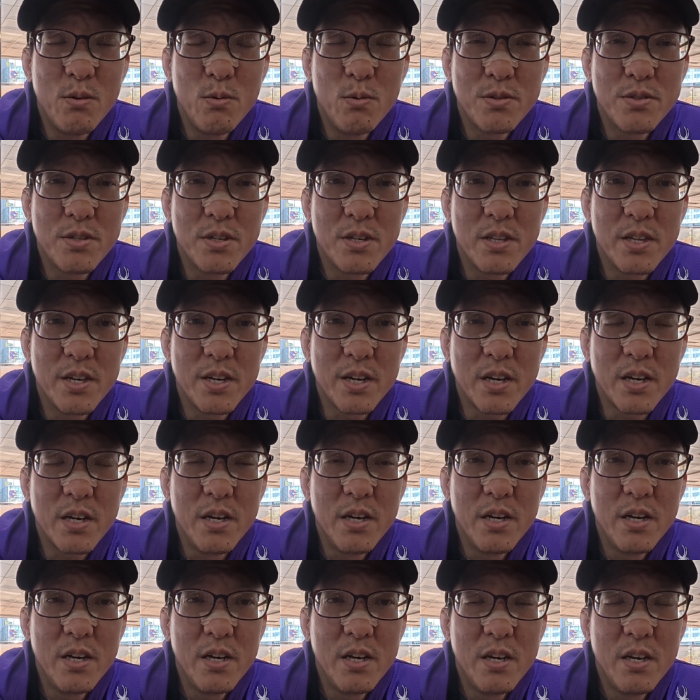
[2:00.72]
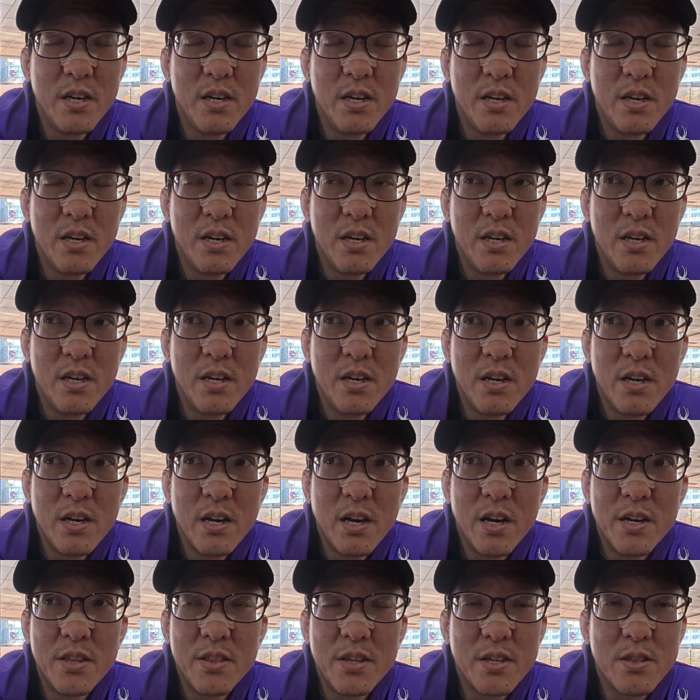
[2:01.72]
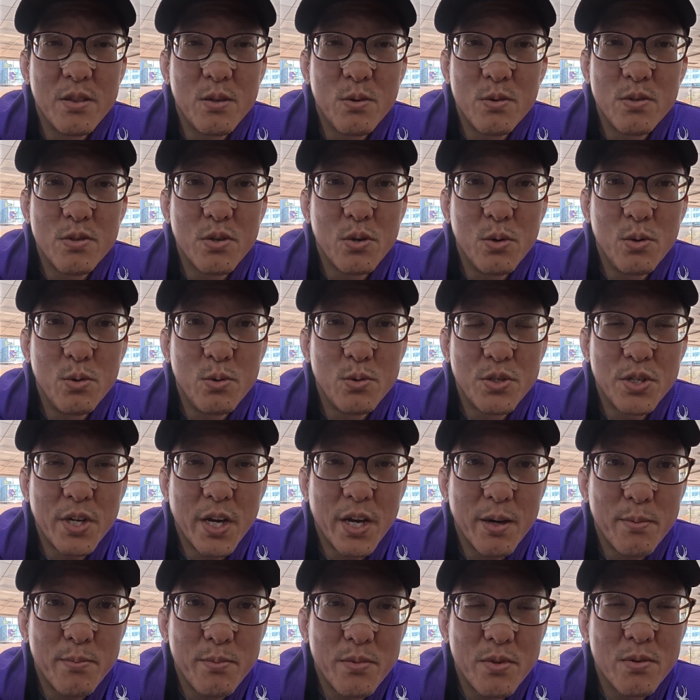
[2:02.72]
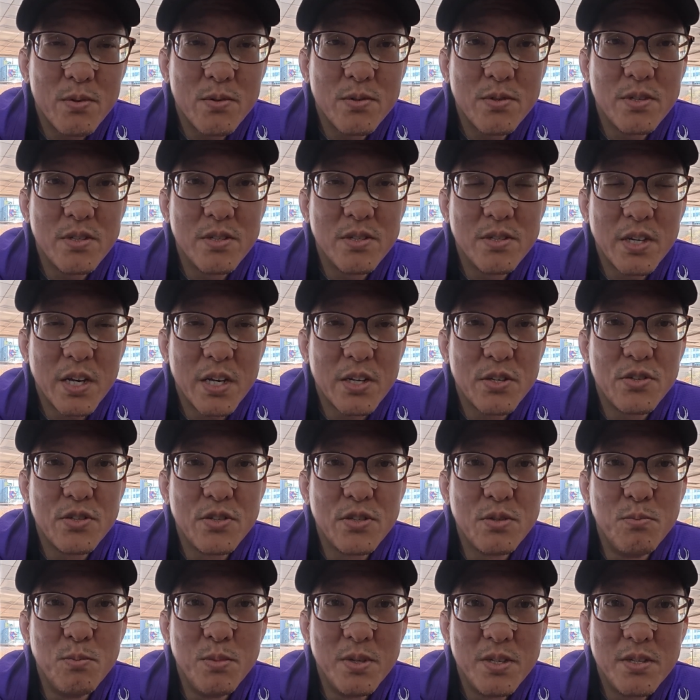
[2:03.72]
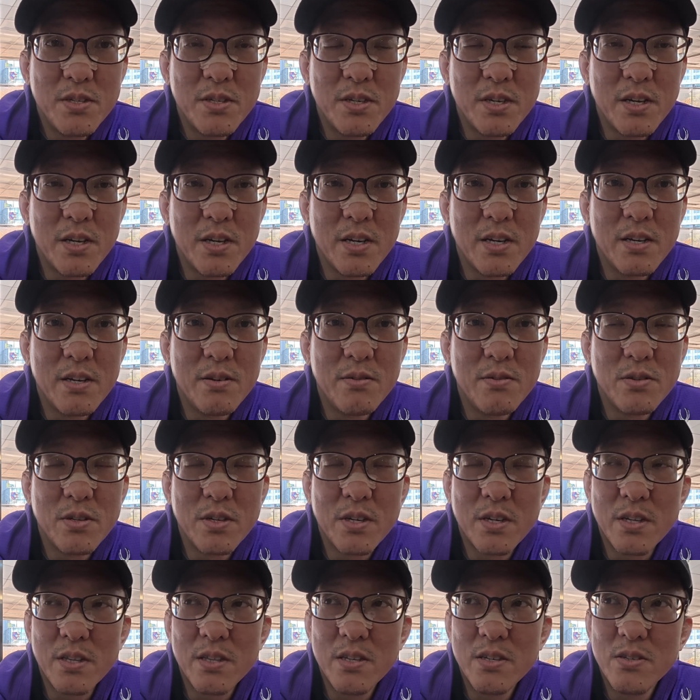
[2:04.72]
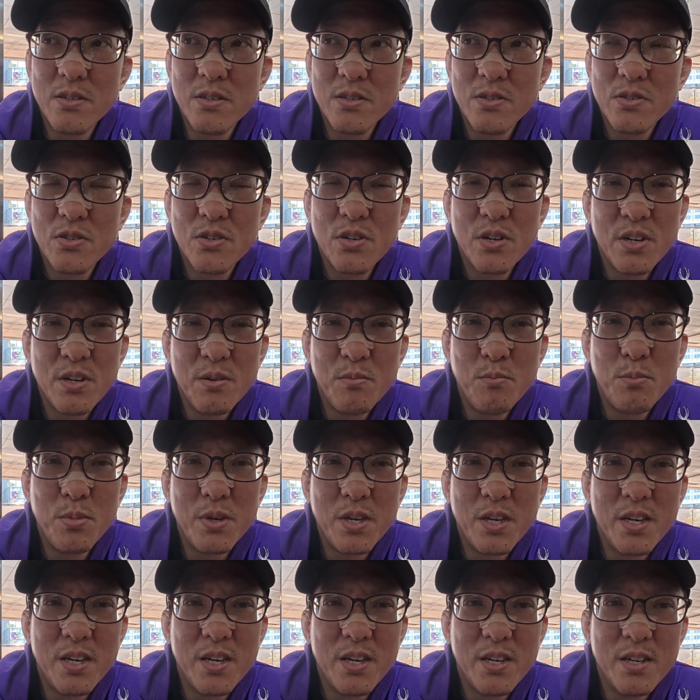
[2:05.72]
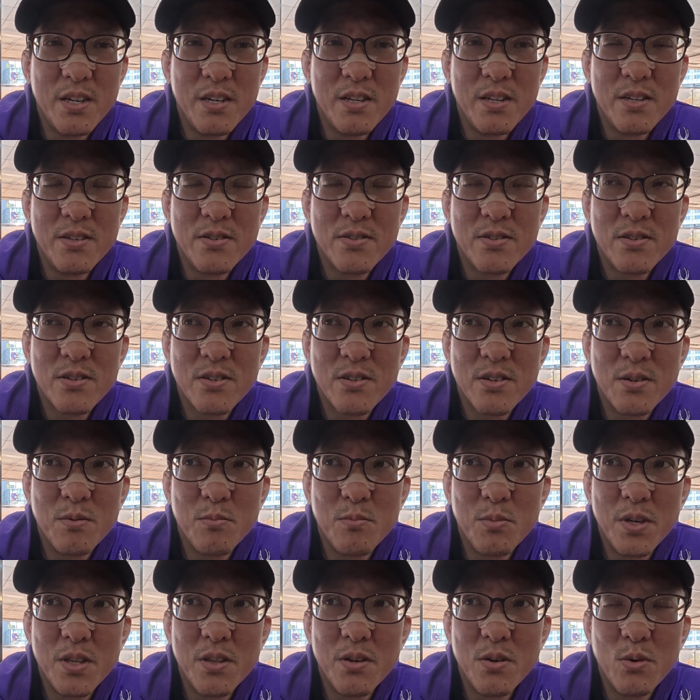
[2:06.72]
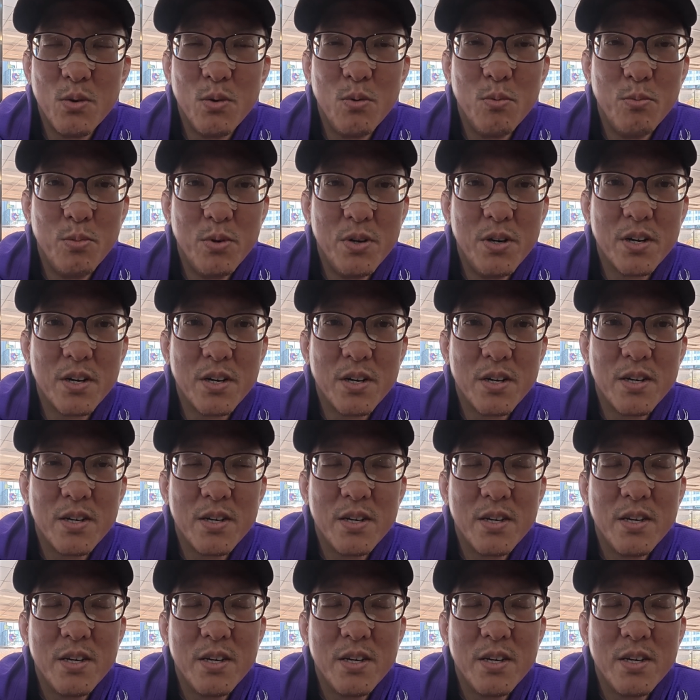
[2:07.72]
there was I thought there was whole chapters and sections missing. I was like, this couldn't be it. This couldn't be the whole book.